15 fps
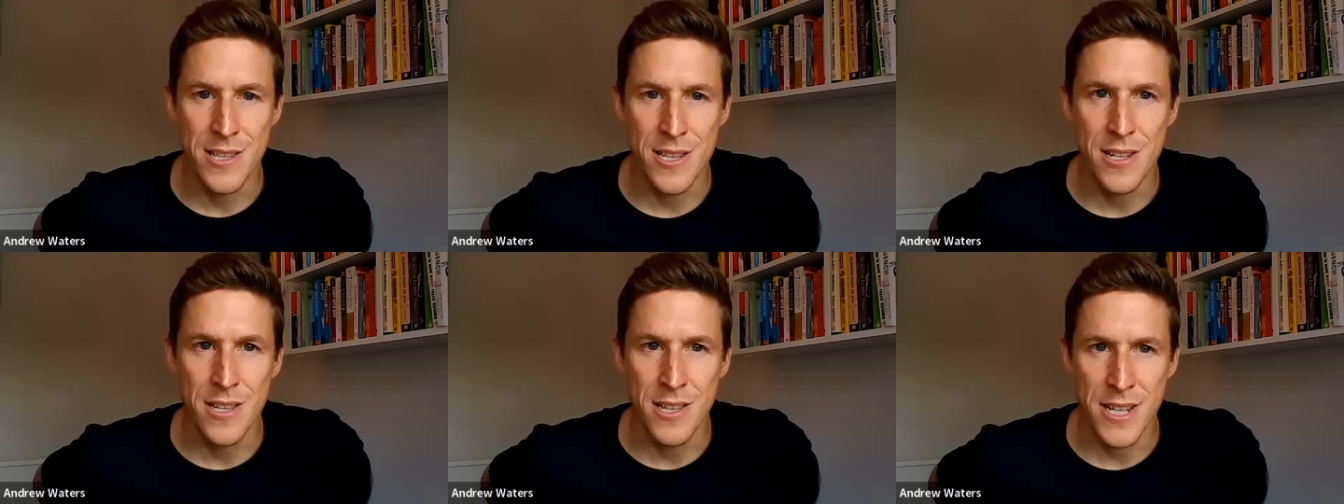in
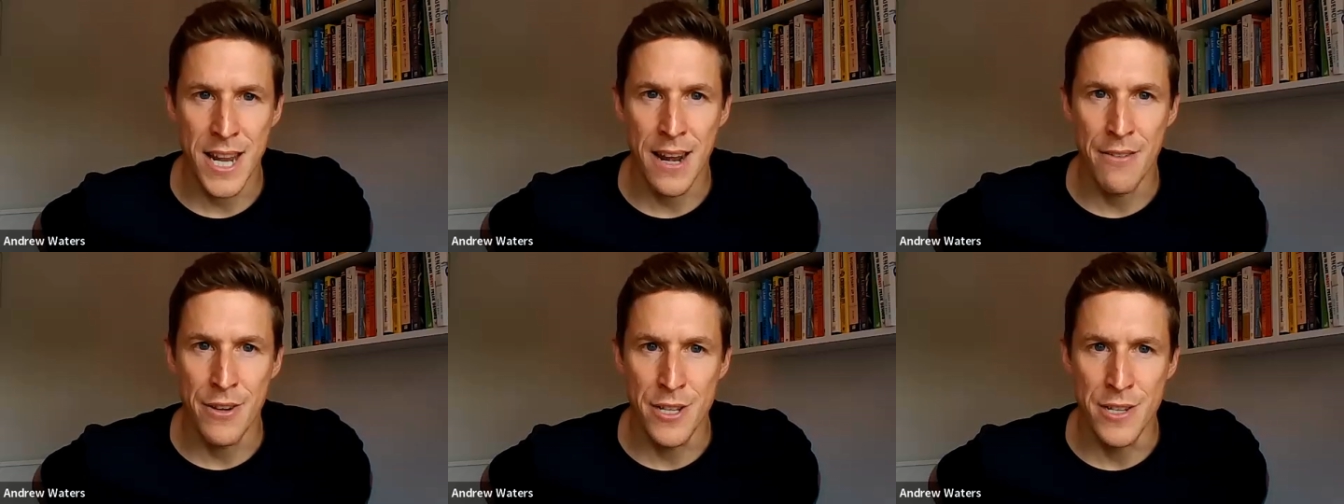
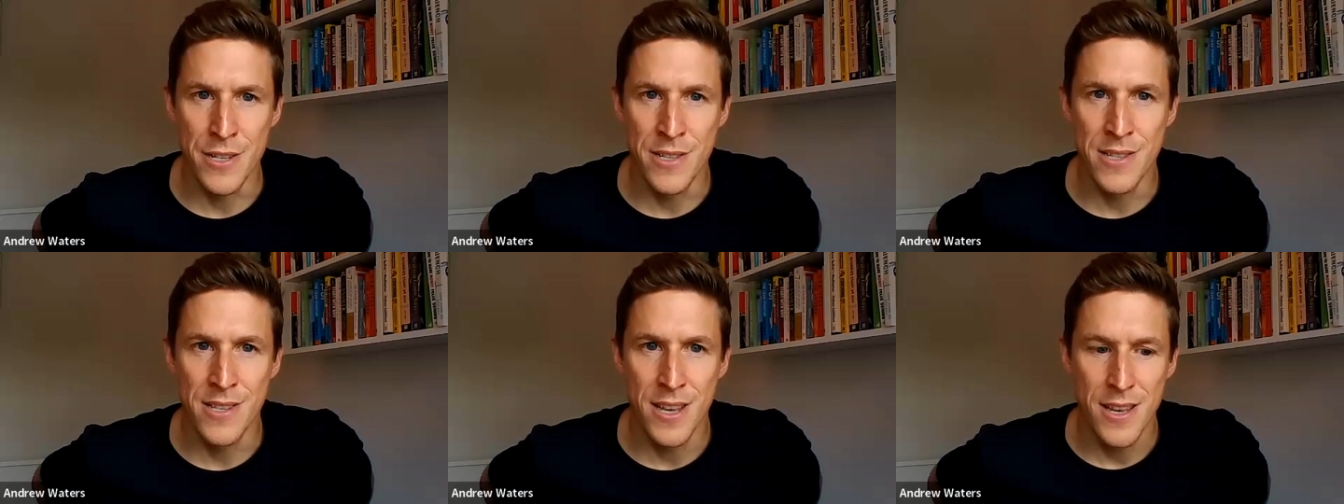certain
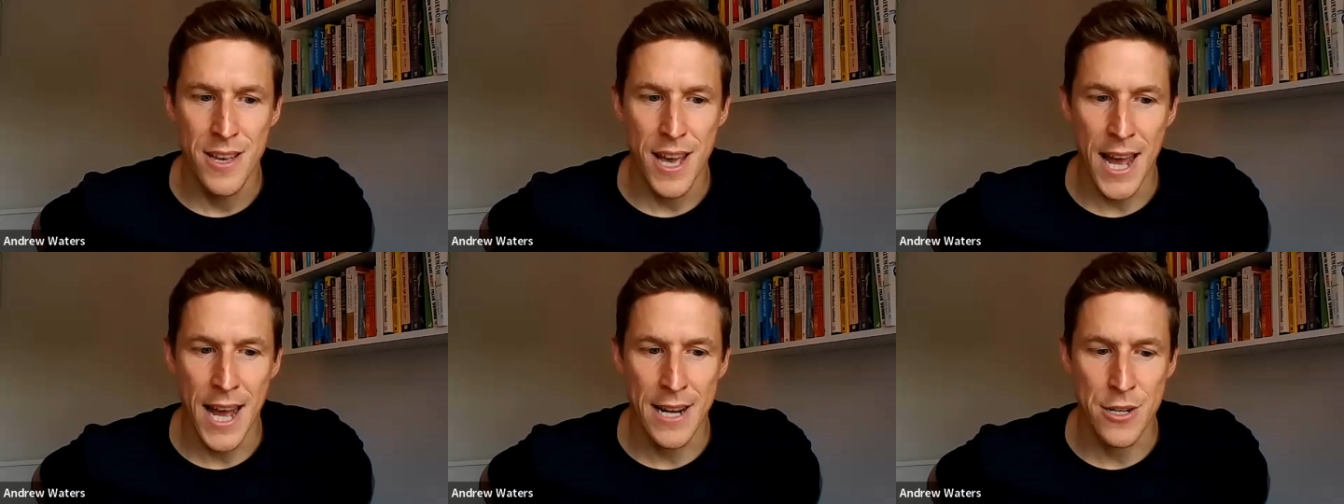
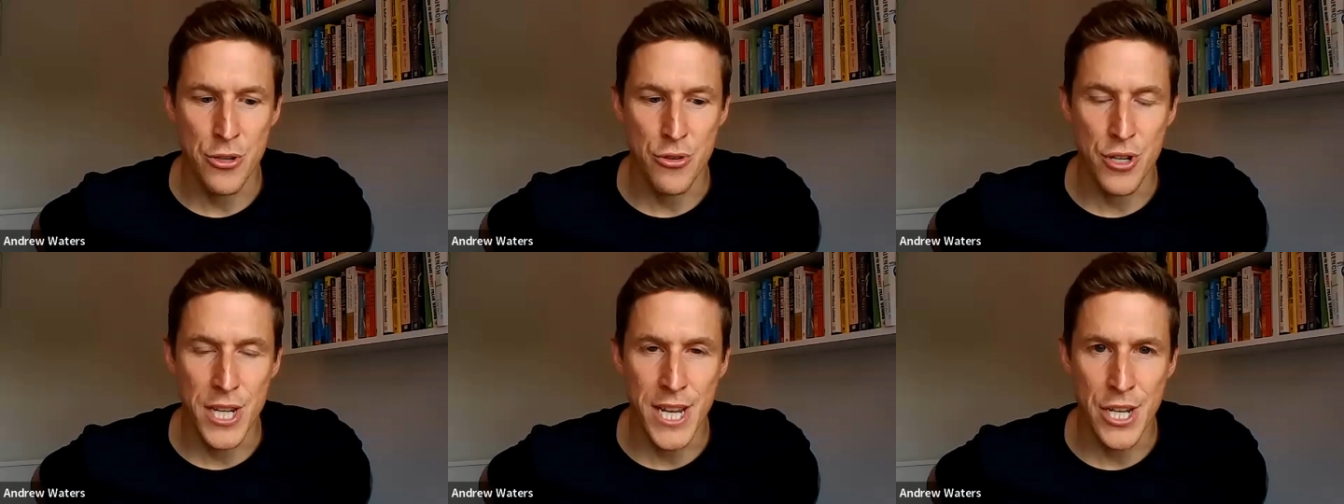areas
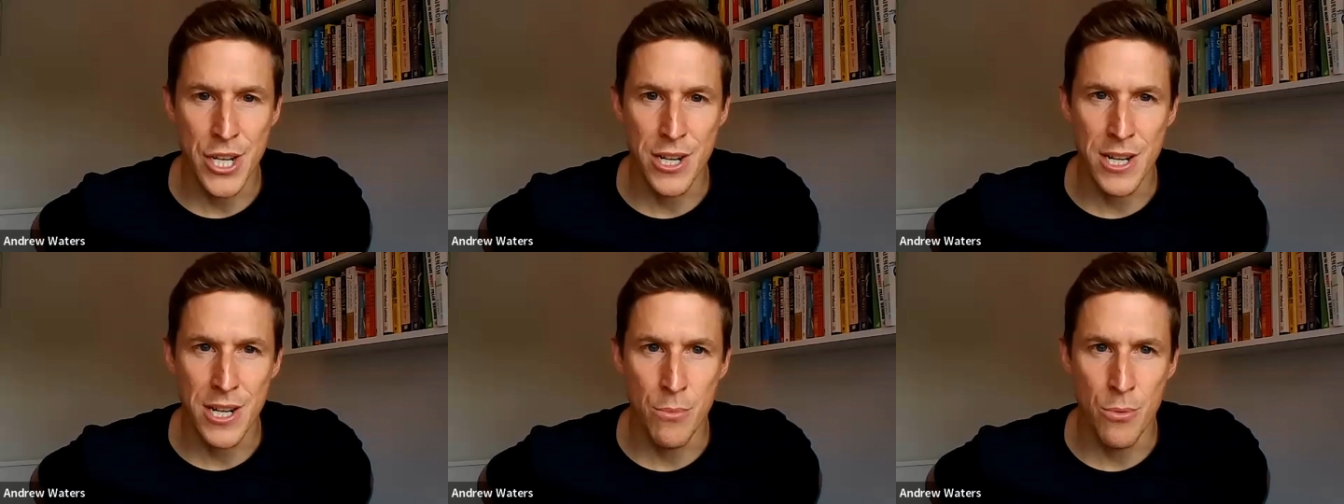and
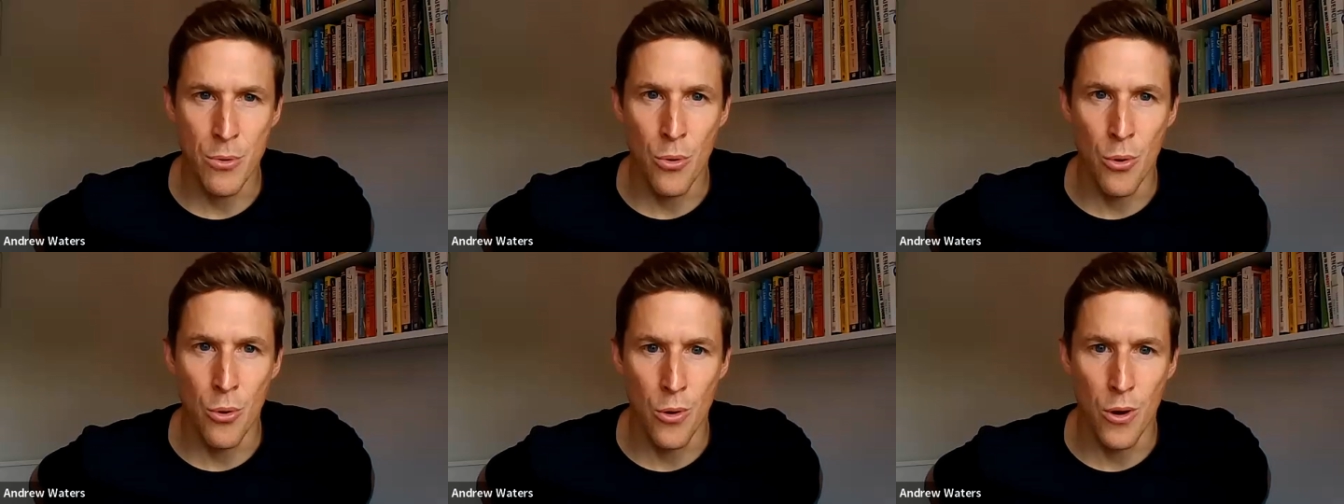strategically
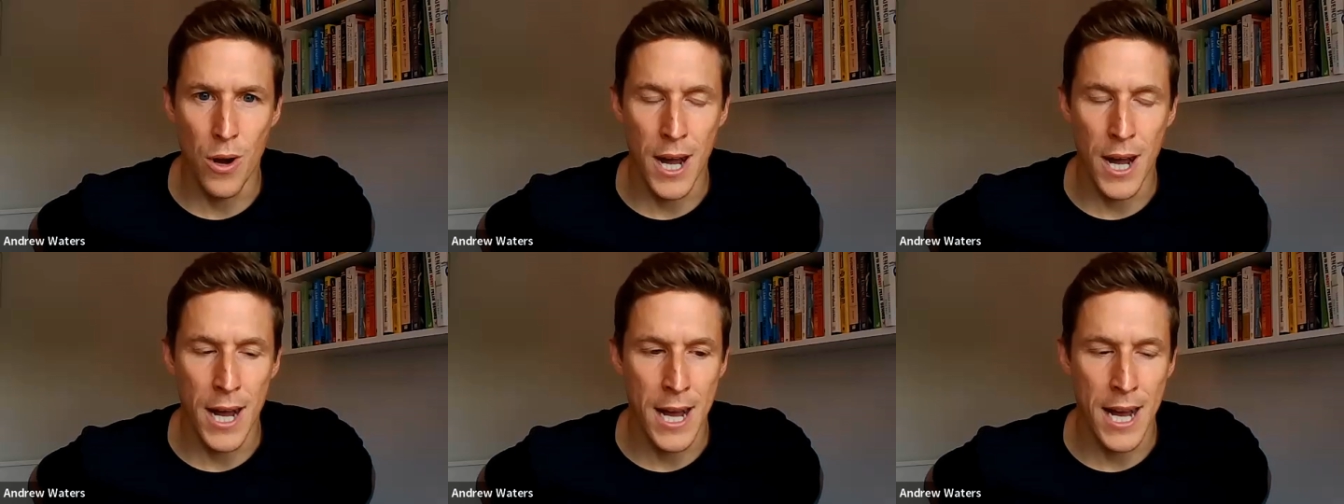
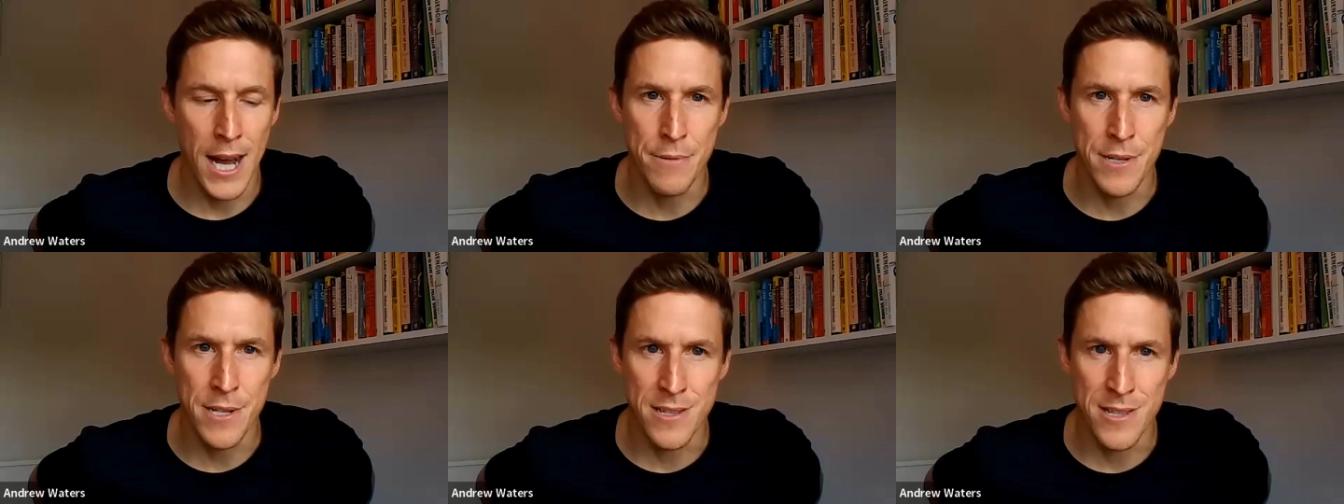more
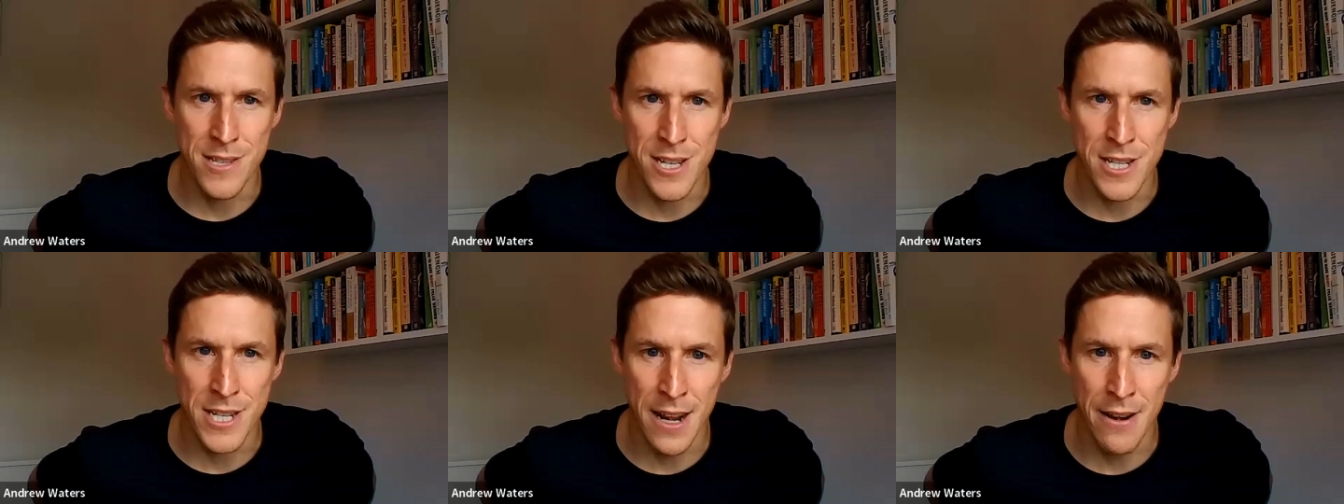adept in
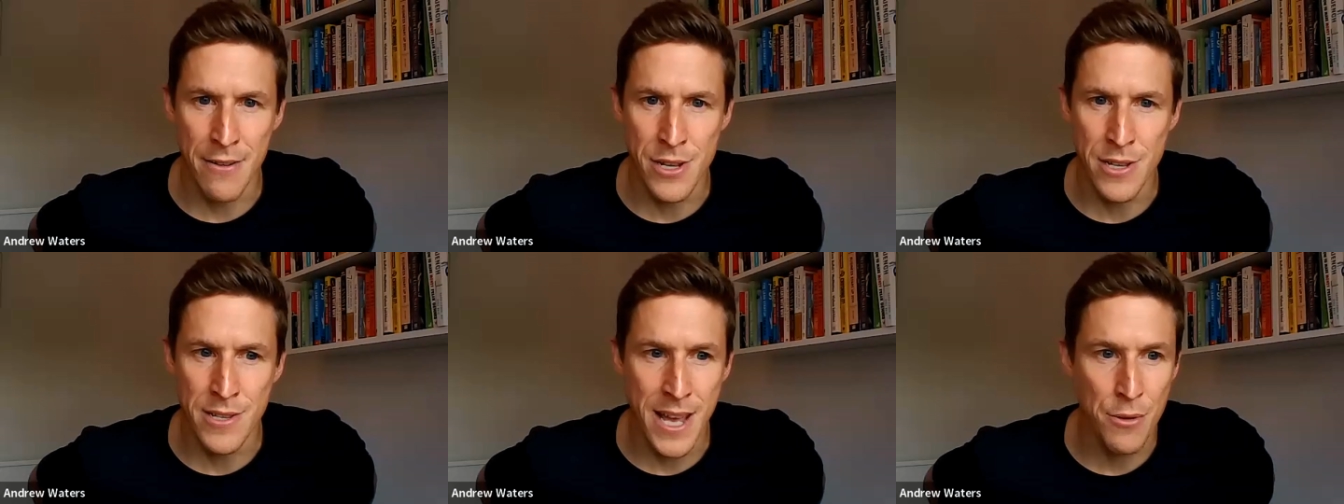certain
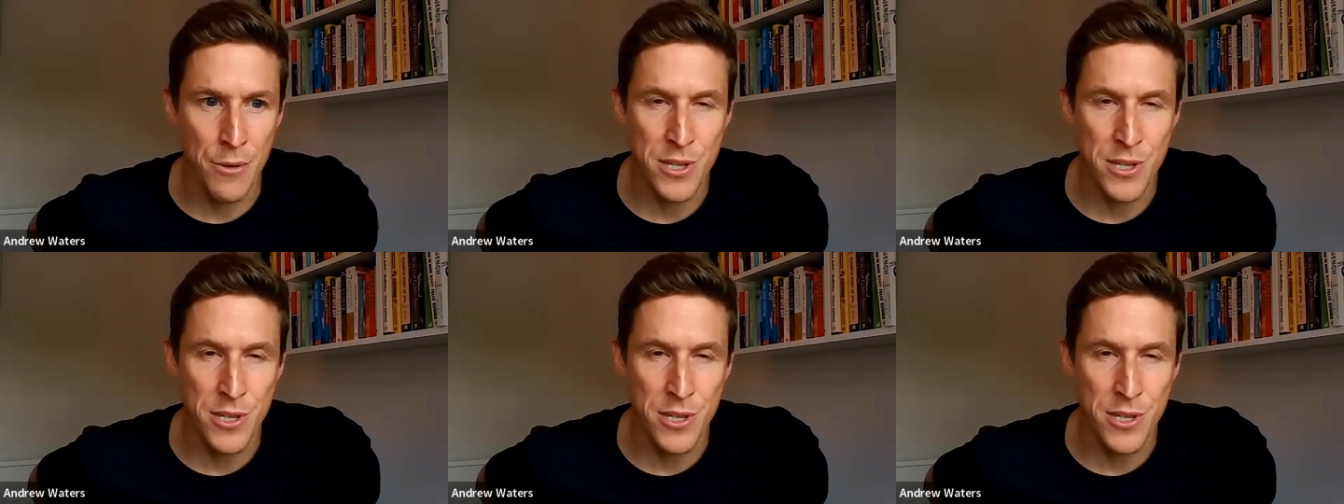areas.